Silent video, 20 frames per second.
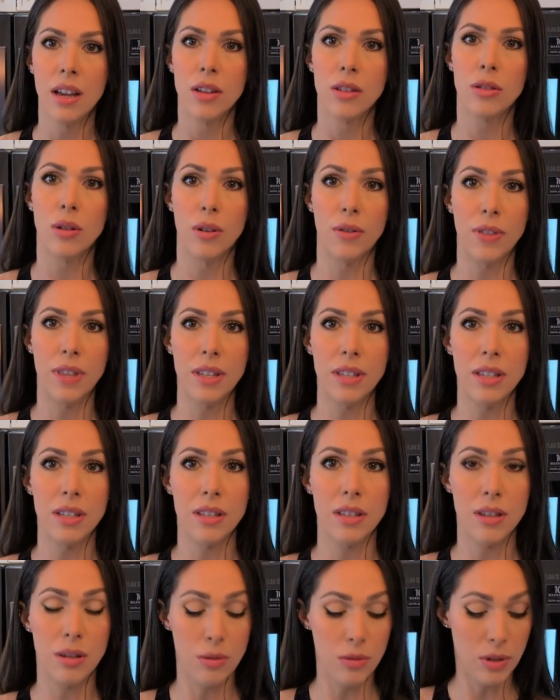So if this
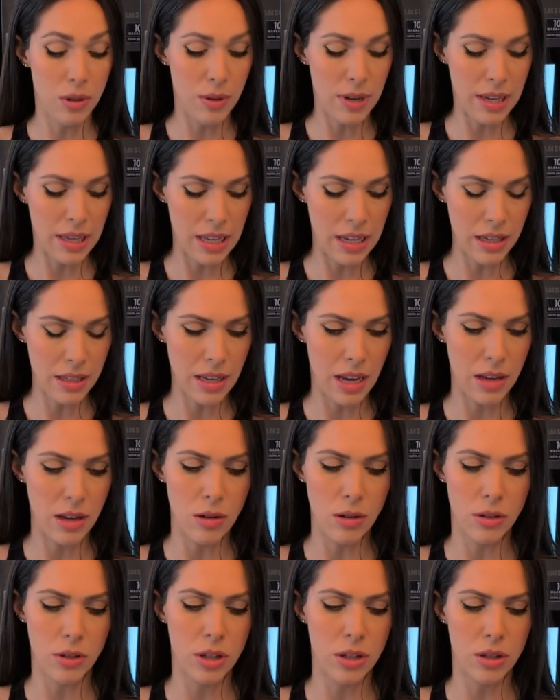is you doing this
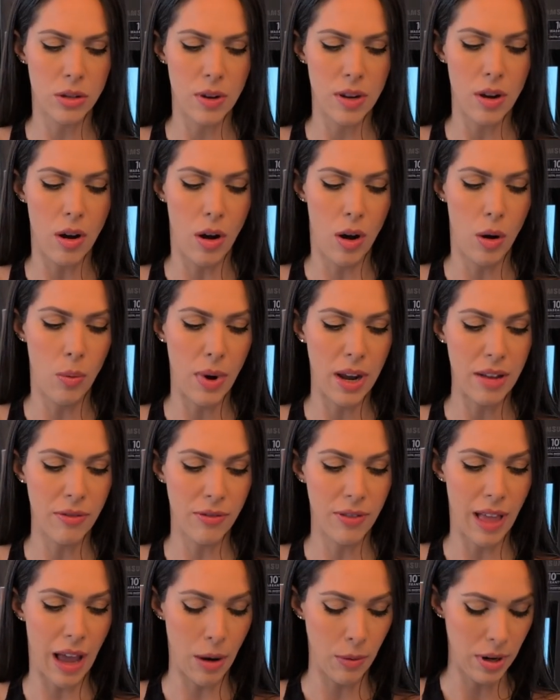and you're just doing all
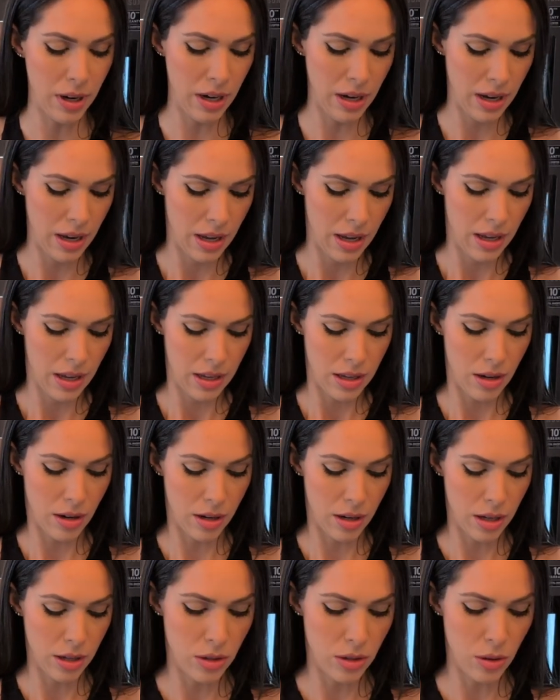white flour,
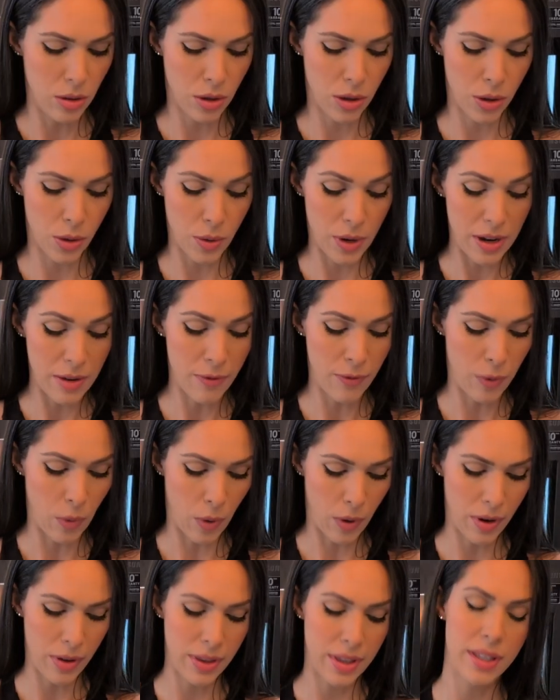you're do
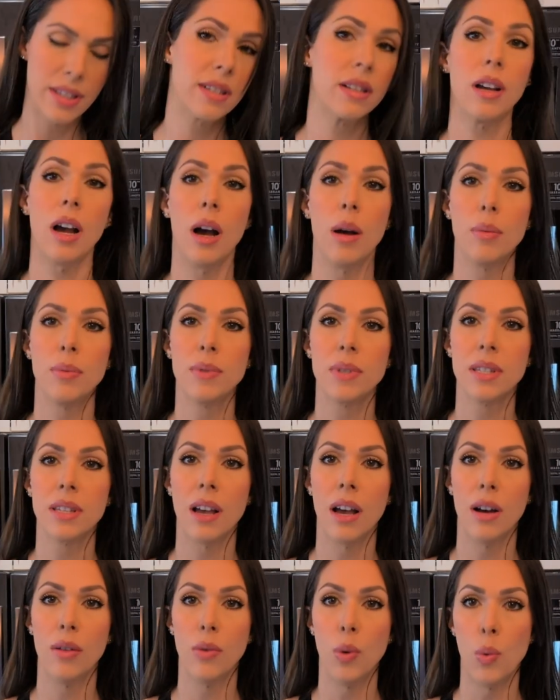3/4 cups
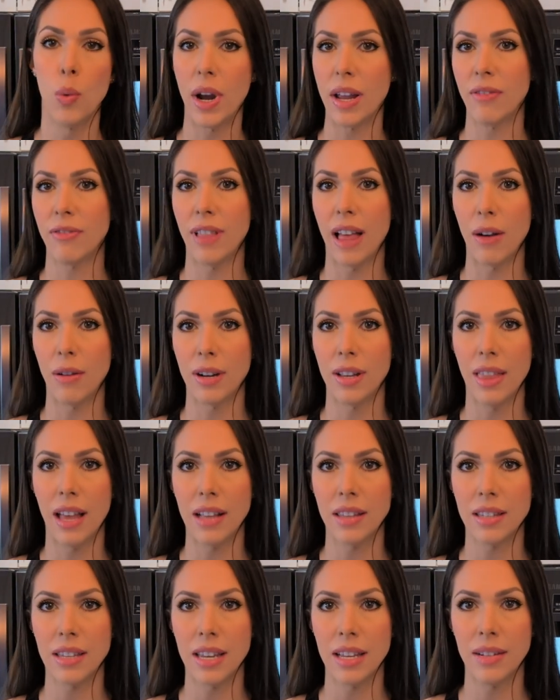of white flour, and
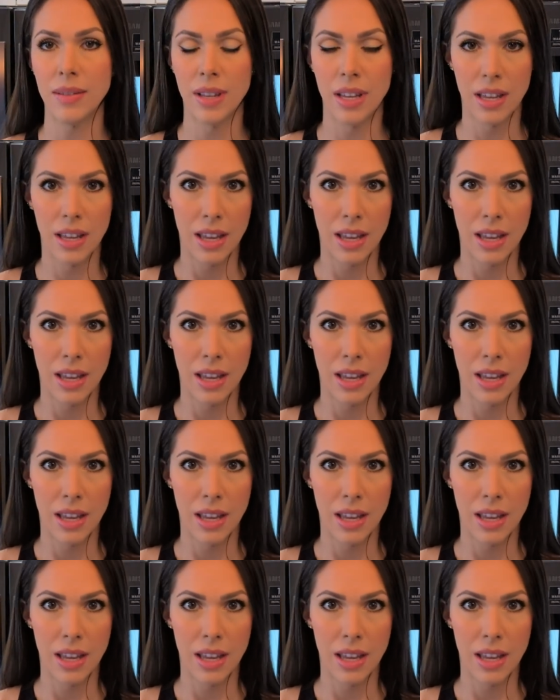that's it.